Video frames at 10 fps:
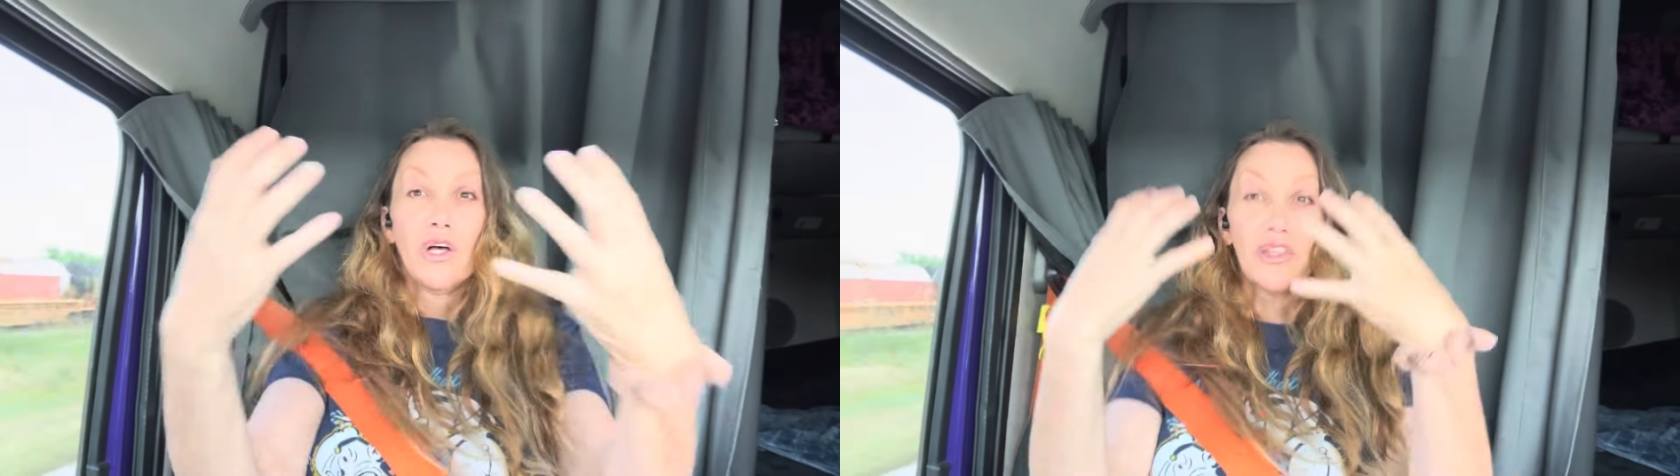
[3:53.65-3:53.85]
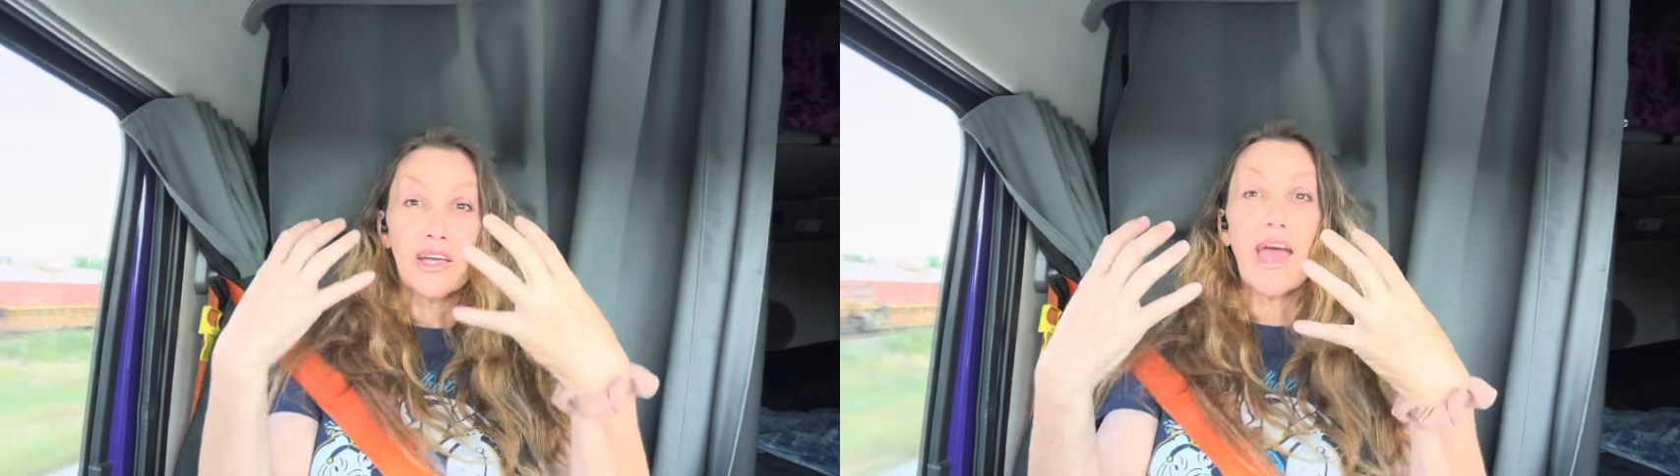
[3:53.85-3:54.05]

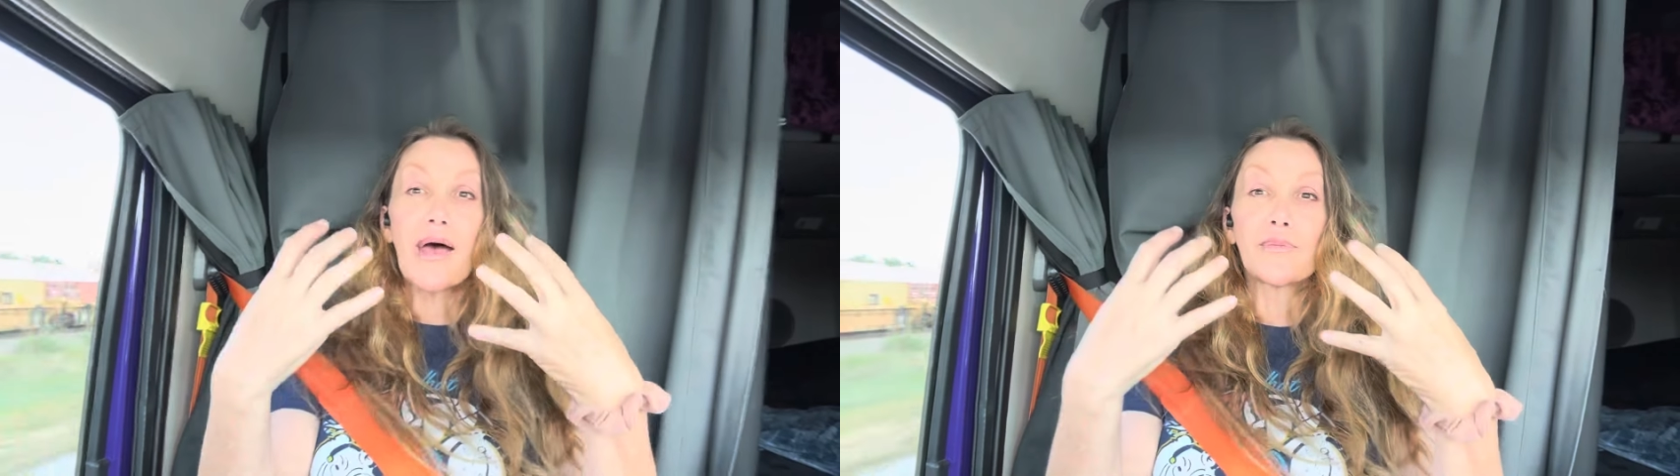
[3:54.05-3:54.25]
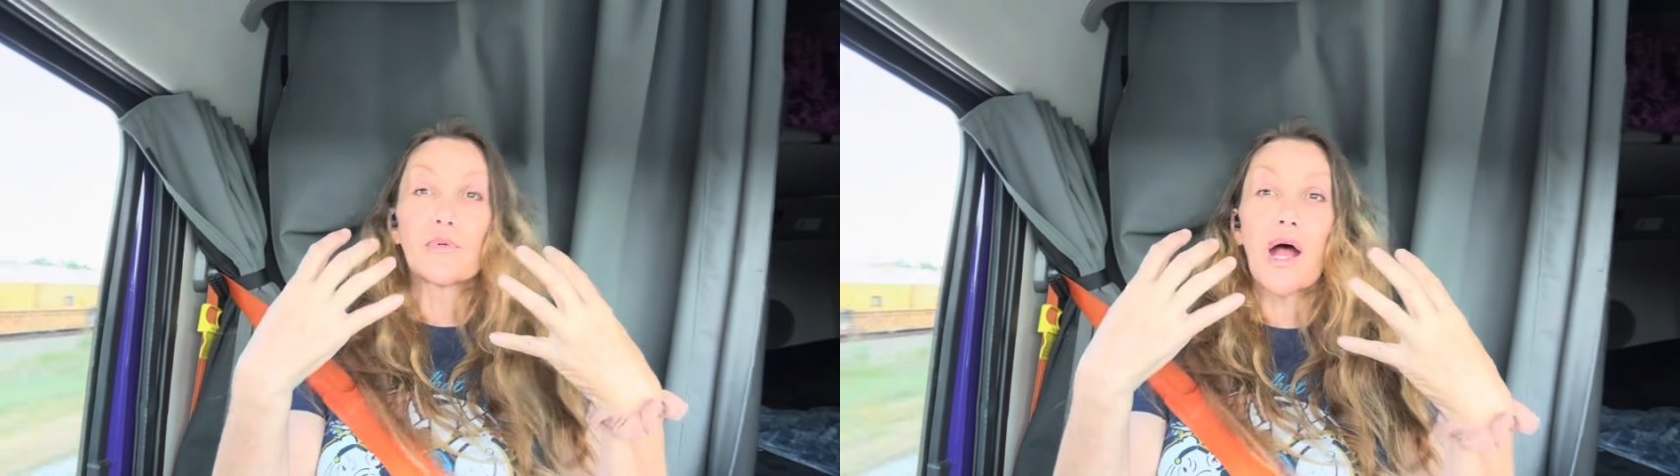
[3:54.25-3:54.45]
the
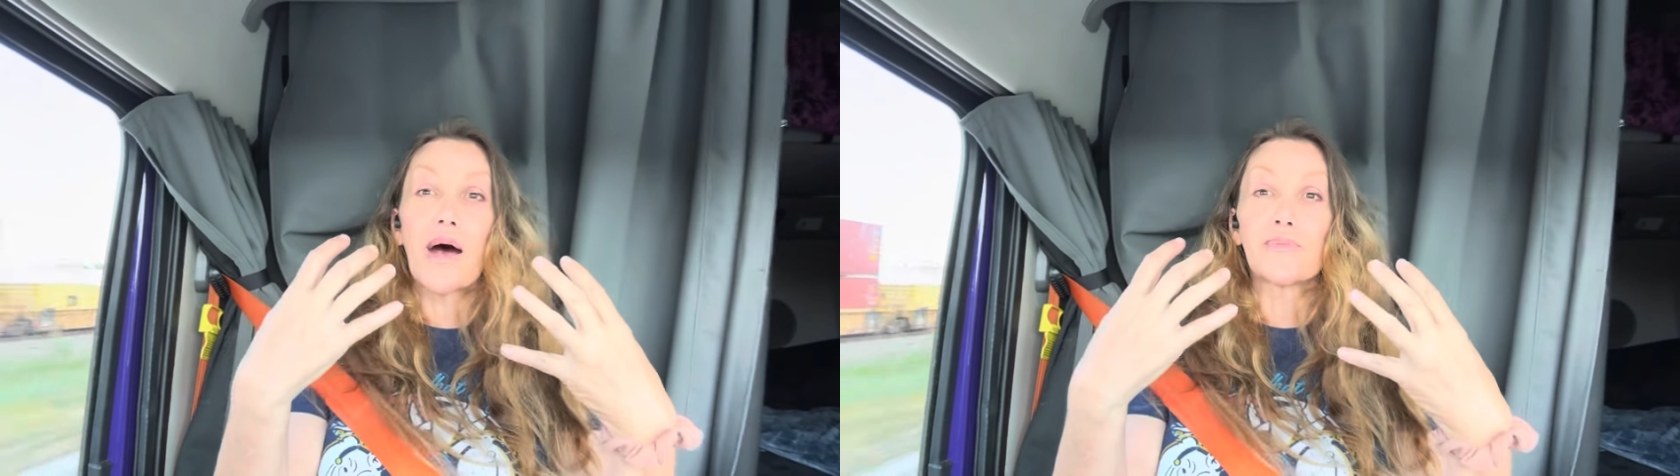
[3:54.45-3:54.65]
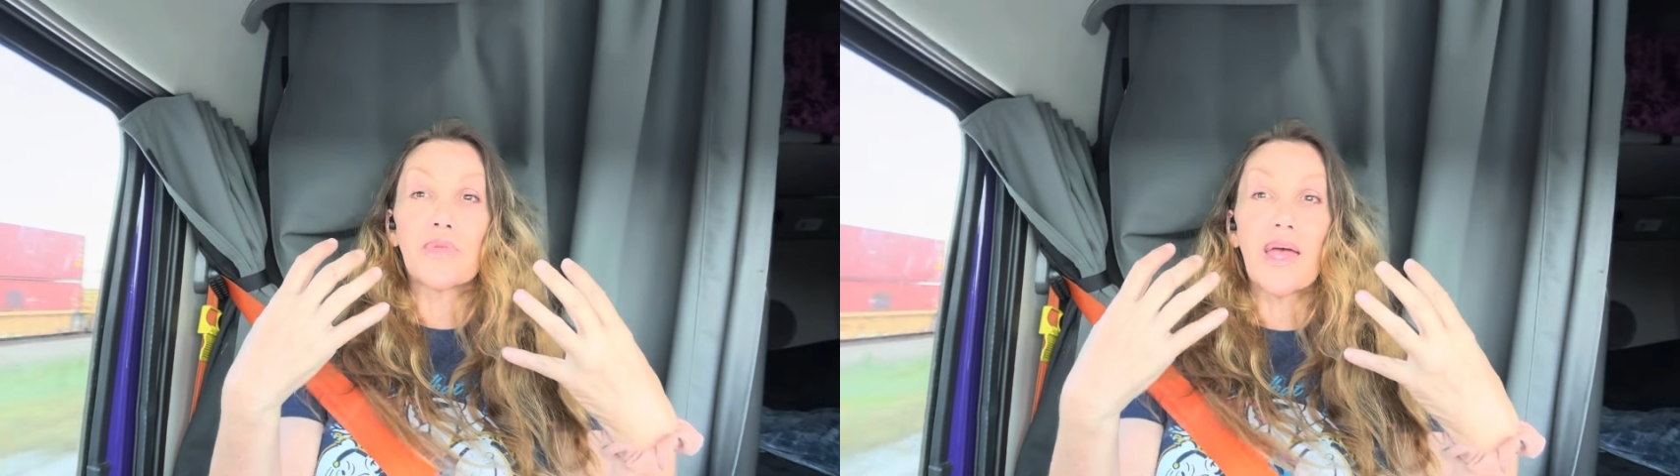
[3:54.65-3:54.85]
camera
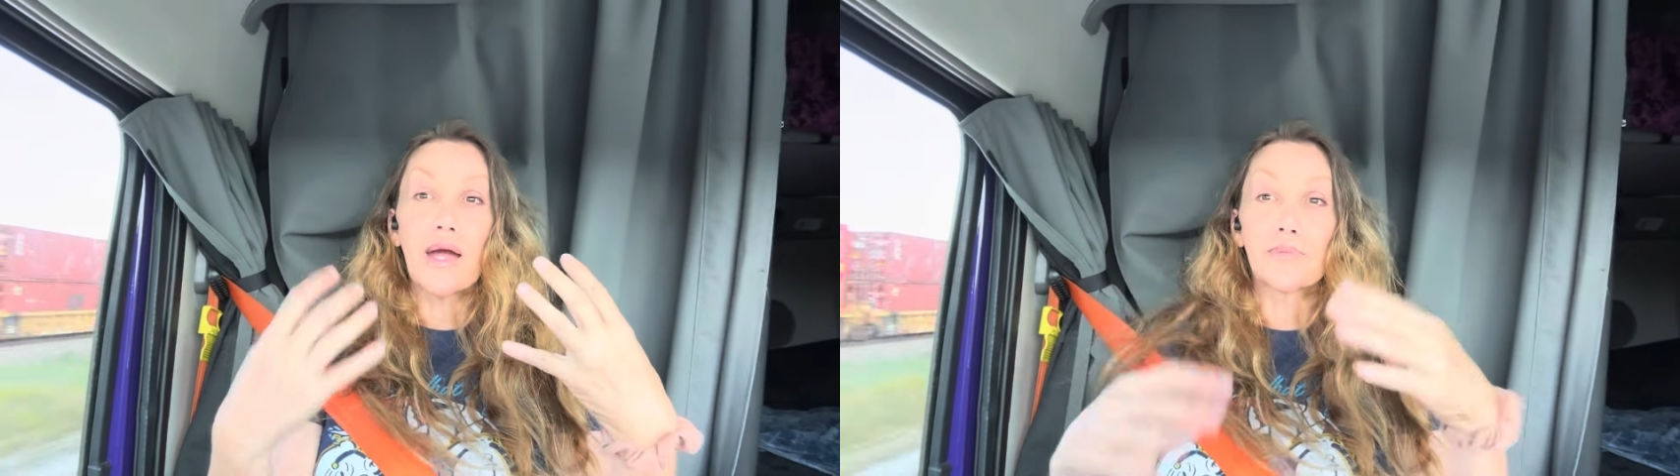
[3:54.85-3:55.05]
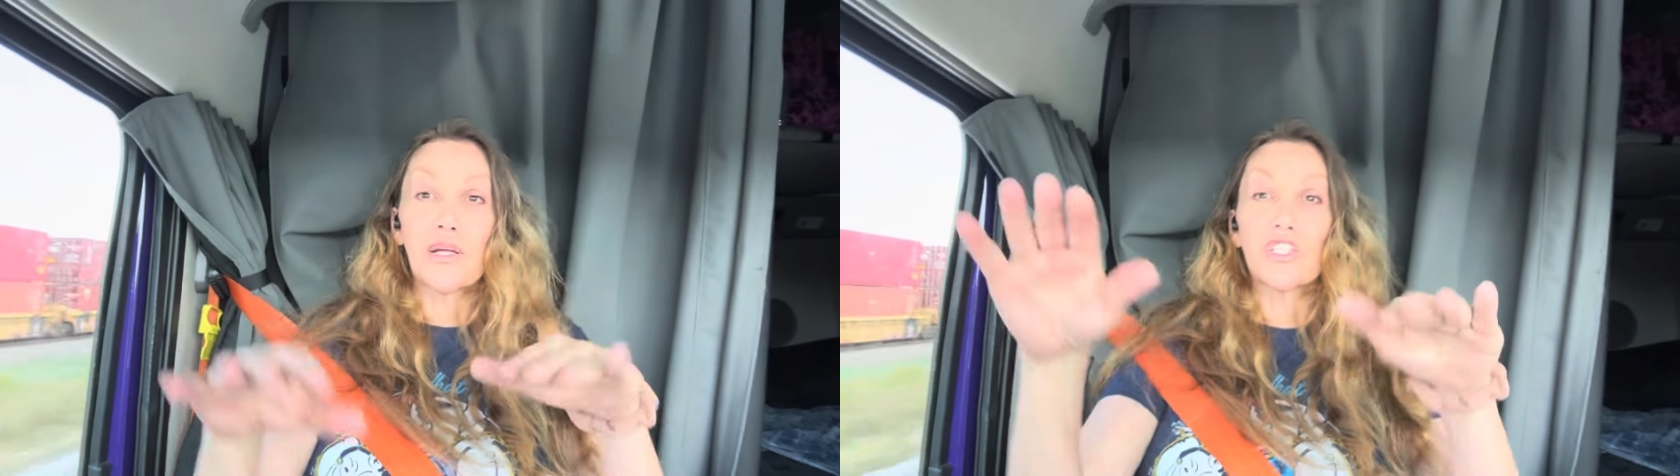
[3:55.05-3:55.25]
up
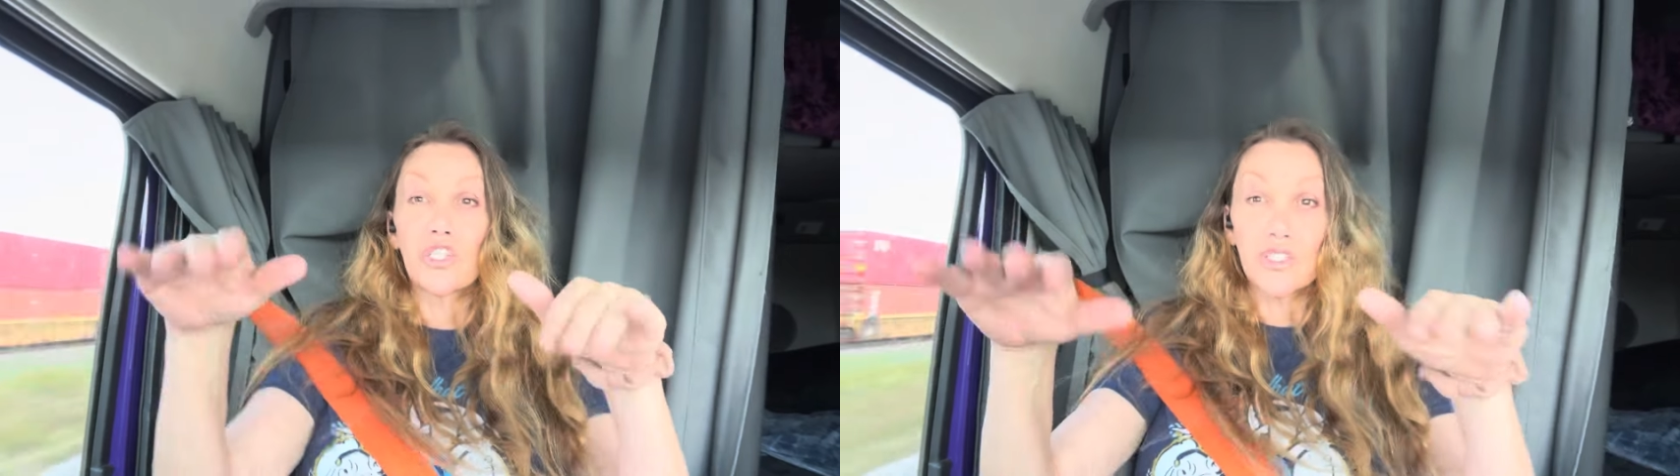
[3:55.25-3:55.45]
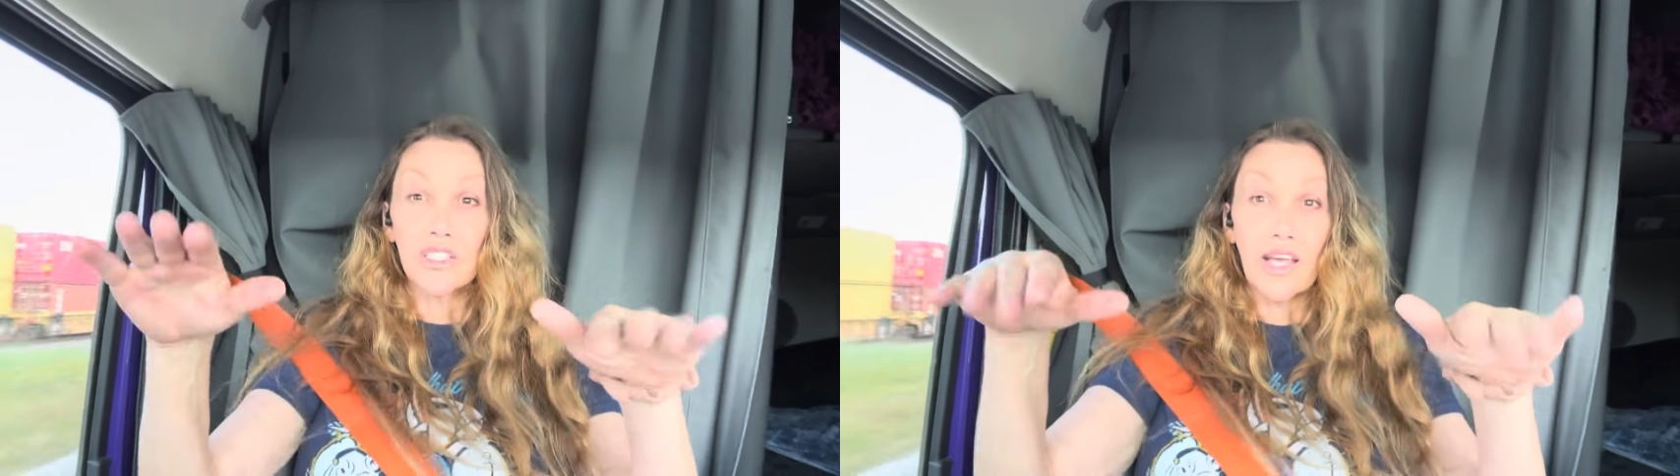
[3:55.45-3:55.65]
there, but as
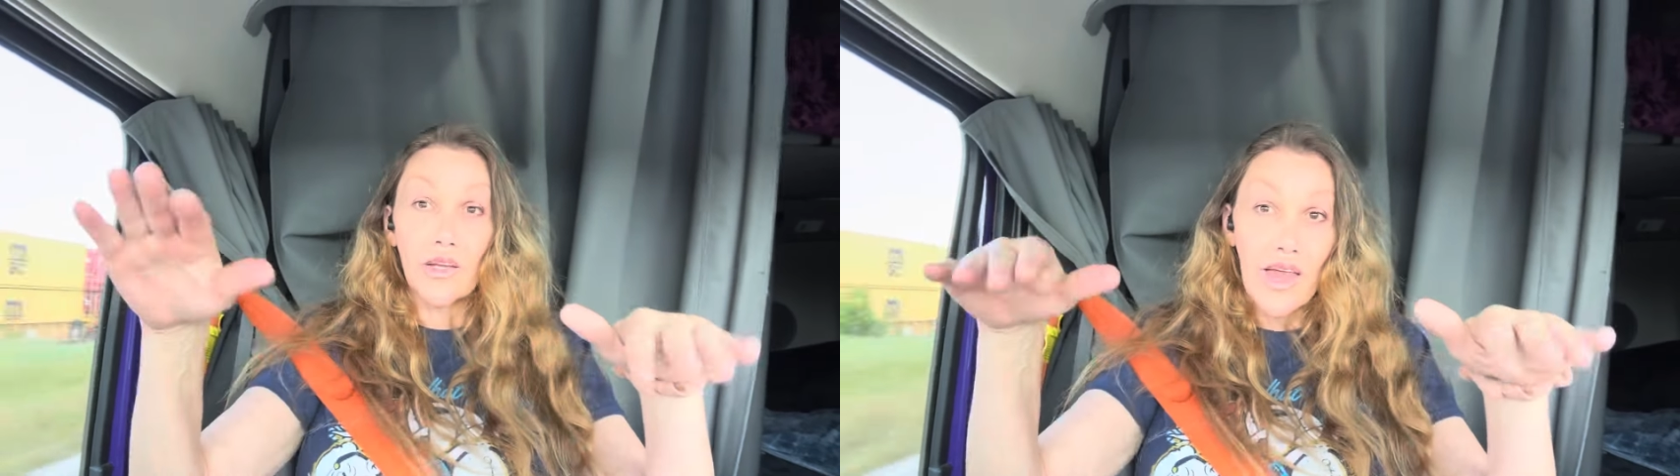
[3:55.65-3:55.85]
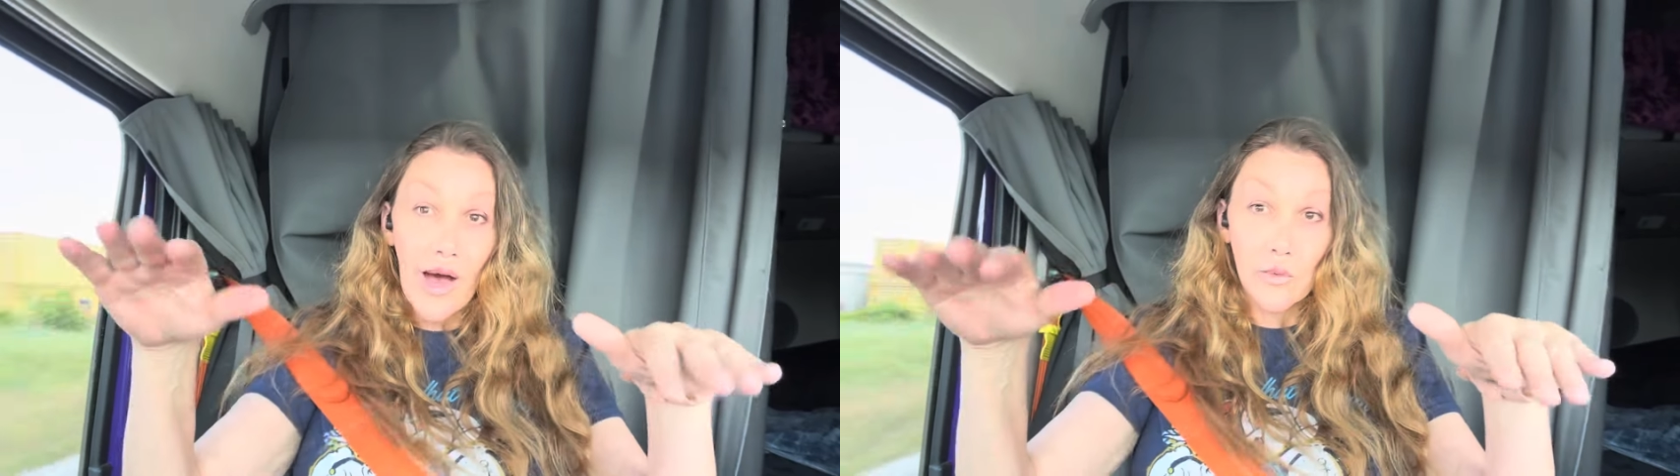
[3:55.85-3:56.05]
you see now,